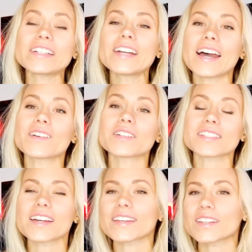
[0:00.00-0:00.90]
I was
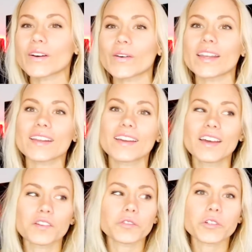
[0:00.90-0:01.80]
like going
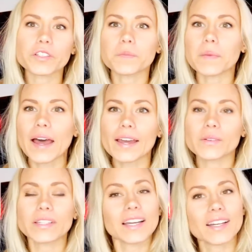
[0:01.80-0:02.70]
forth and back
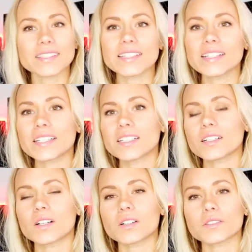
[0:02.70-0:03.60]
with the idea
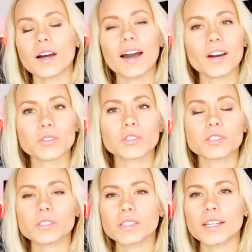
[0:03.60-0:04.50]
of how to
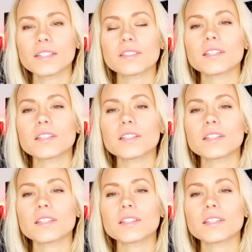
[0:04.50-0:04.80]
do this.